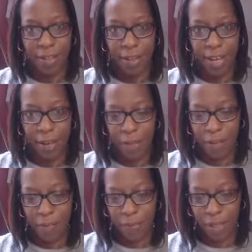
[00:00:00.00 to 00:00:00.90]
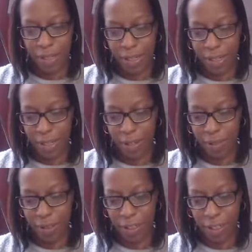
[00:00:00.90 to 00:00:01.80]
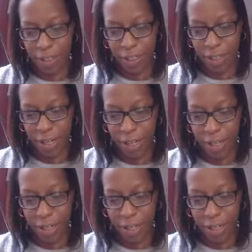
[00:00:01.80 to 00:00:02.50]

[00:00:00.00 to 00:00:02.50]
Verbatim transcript: Okay, bear with me one second. I'm just going to share.